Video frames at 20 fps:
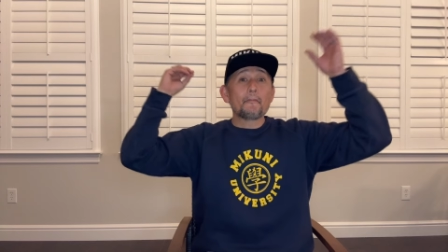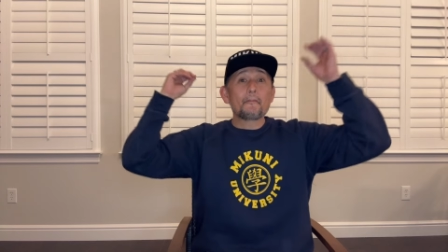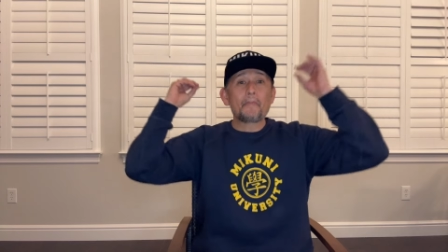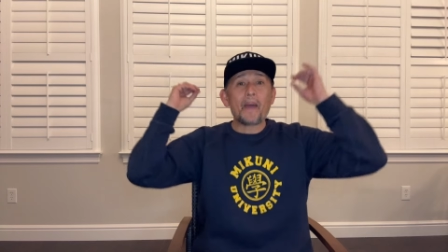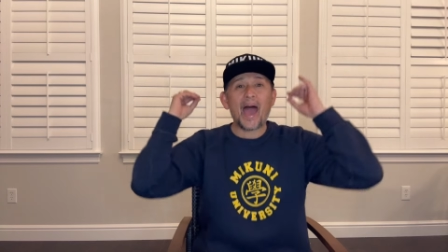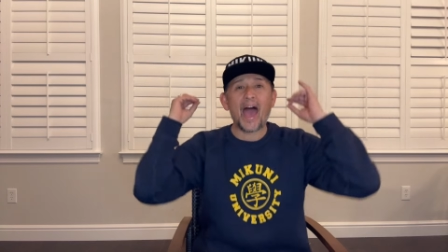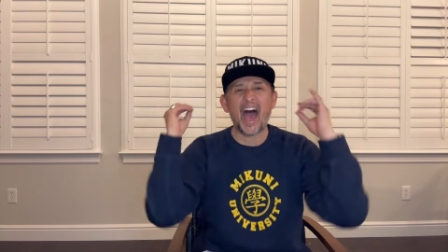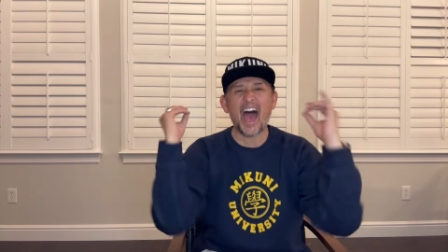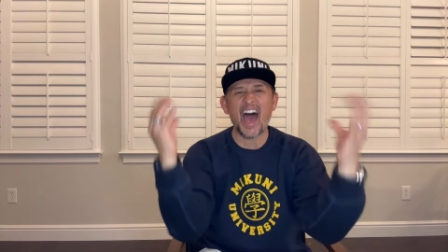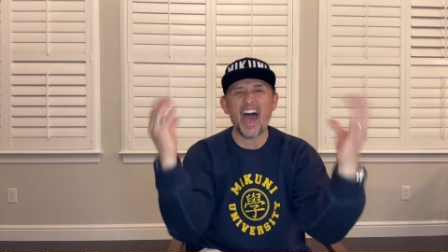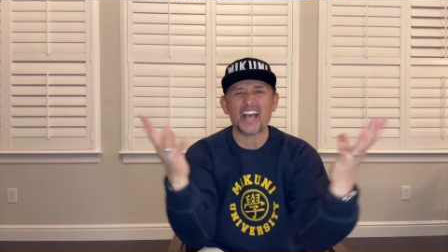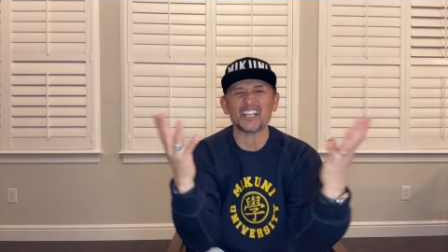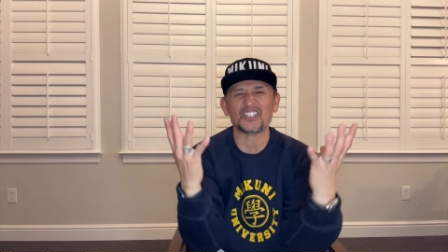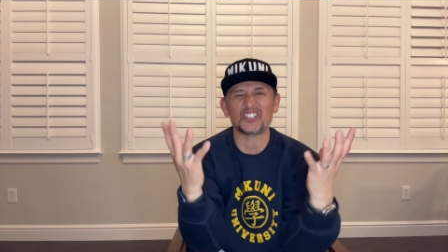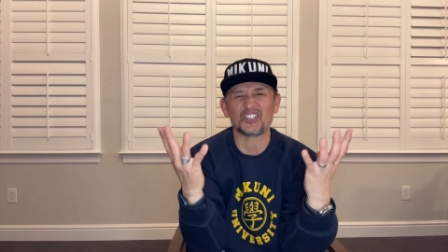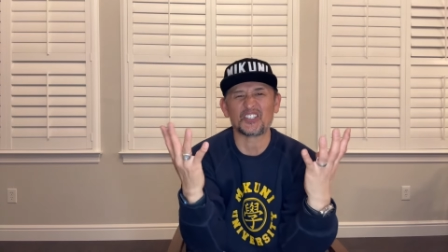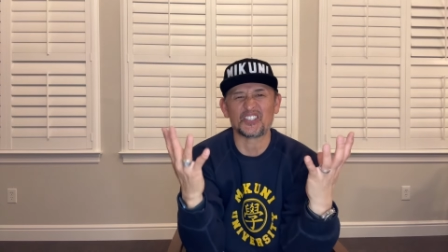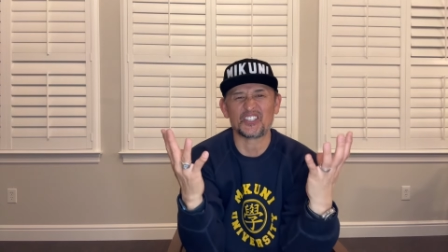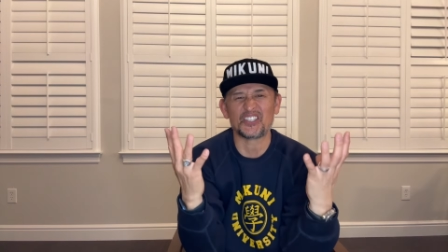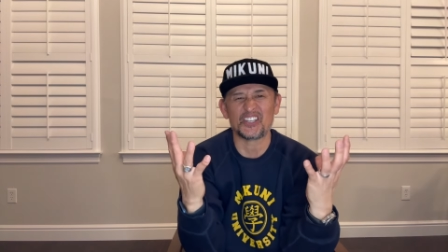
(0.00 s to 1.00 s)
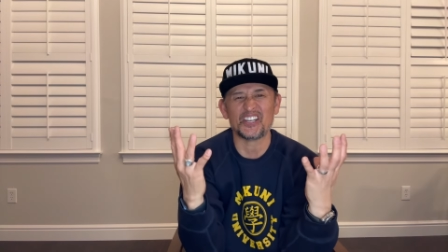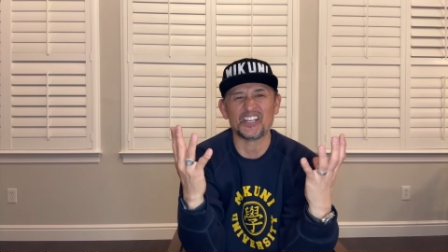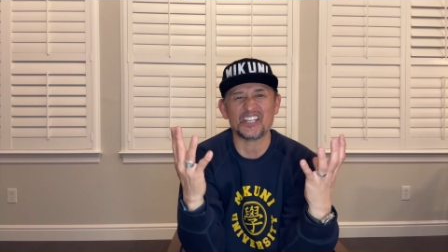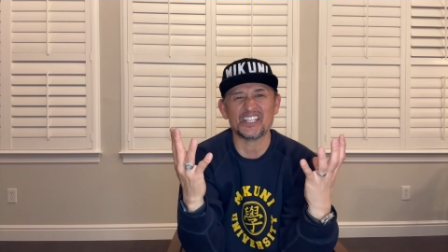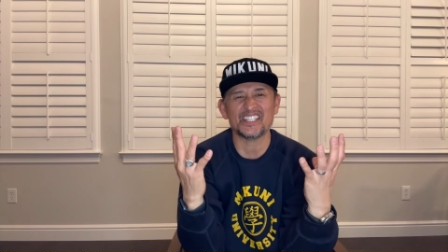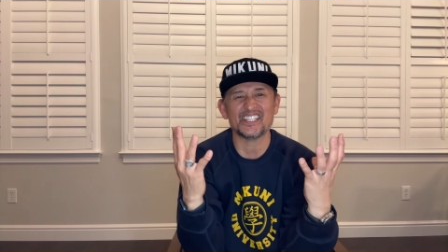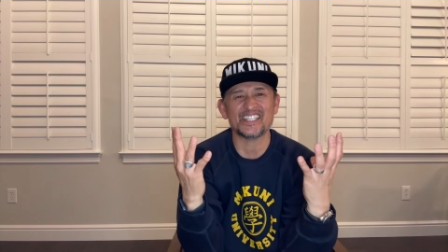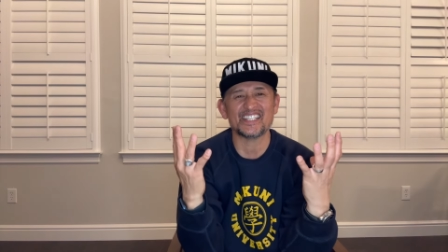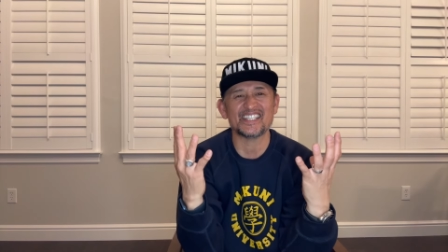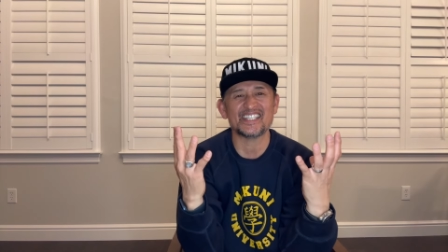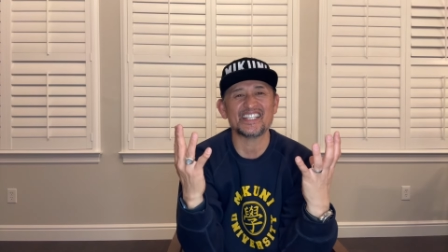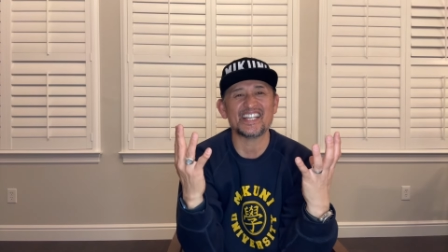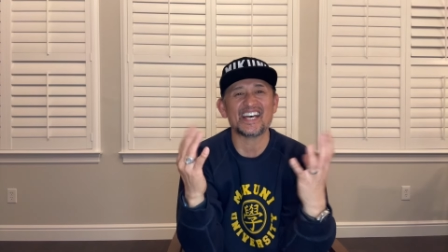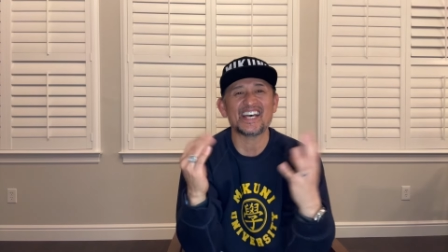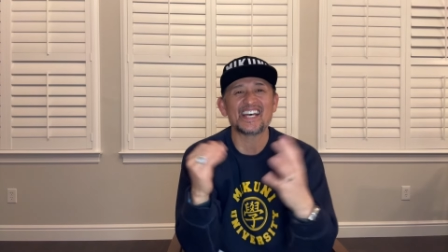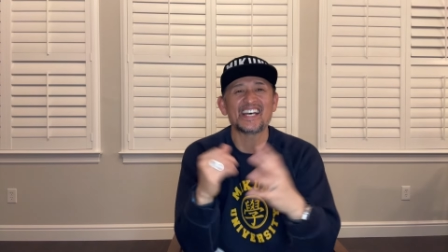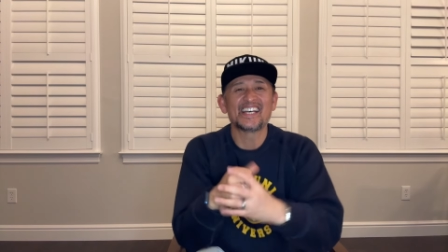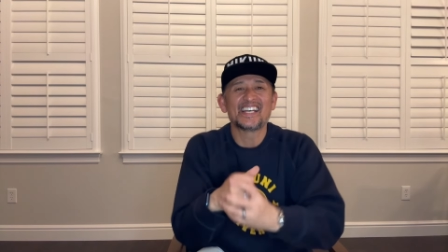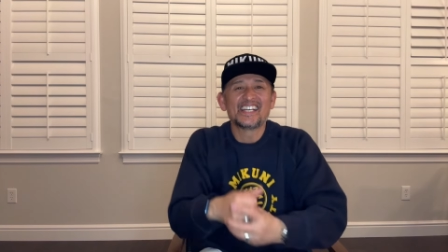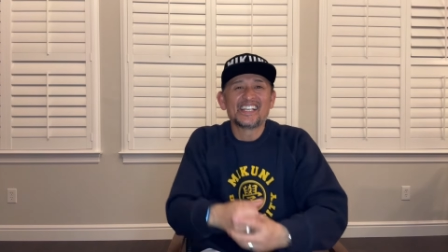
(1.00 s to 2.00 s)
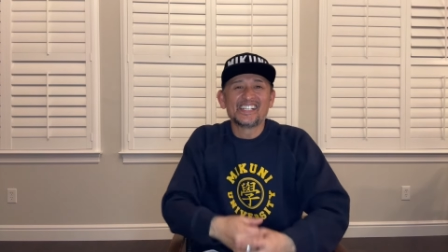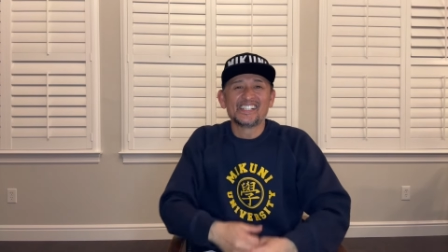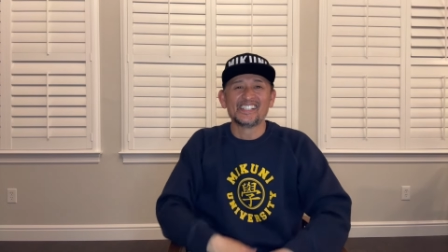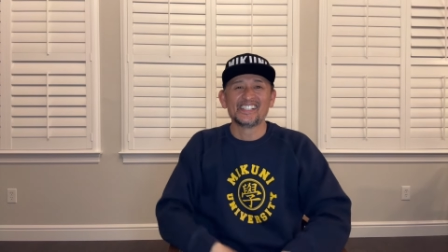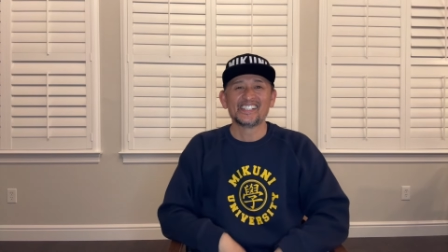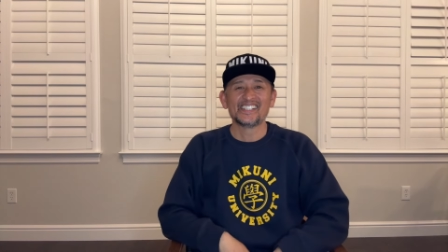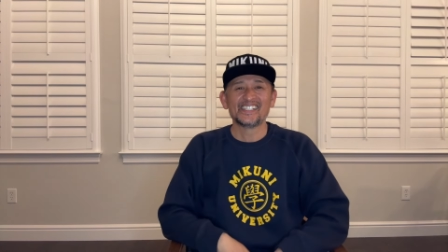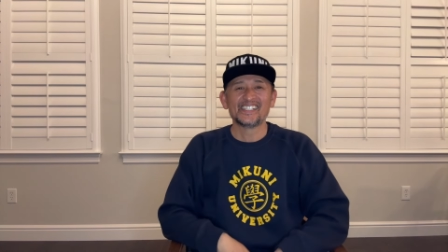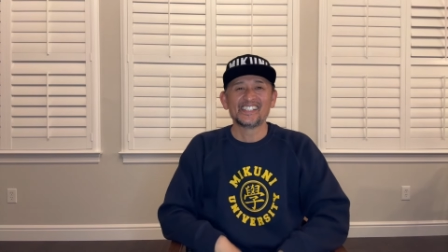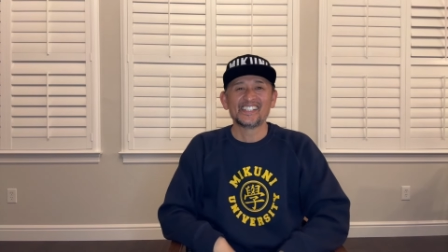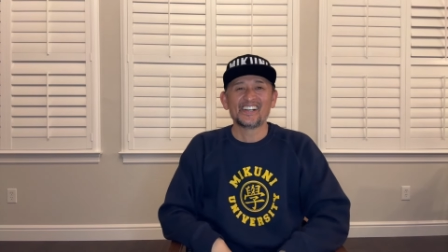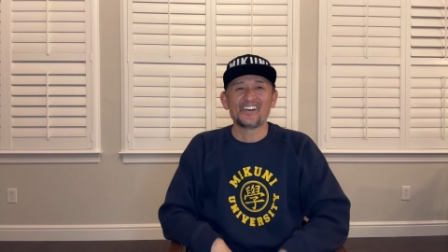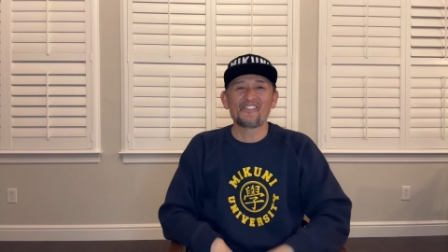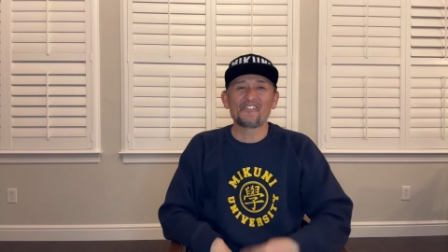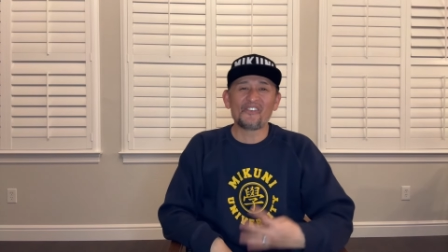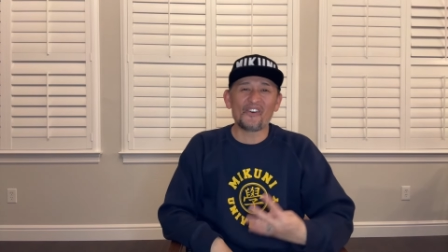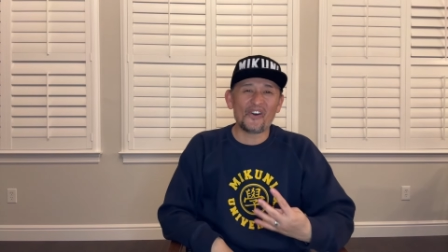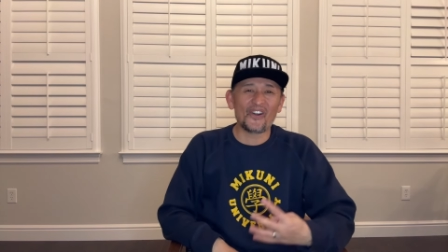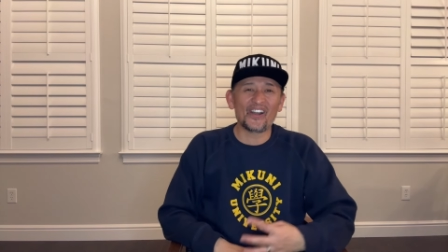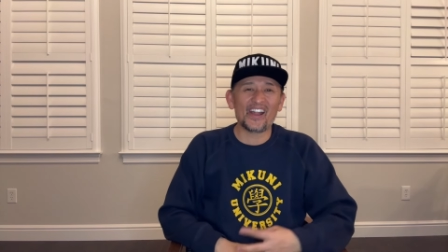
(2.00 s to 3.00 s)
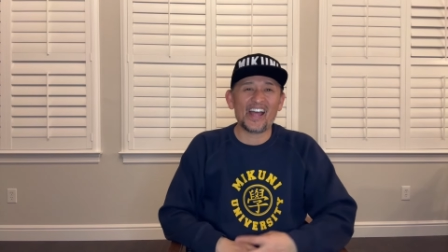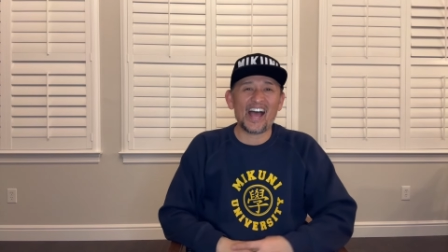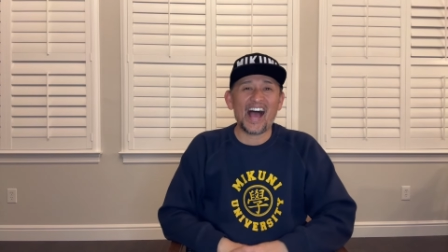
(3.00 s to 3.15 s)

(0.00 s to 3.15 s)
passion. Four,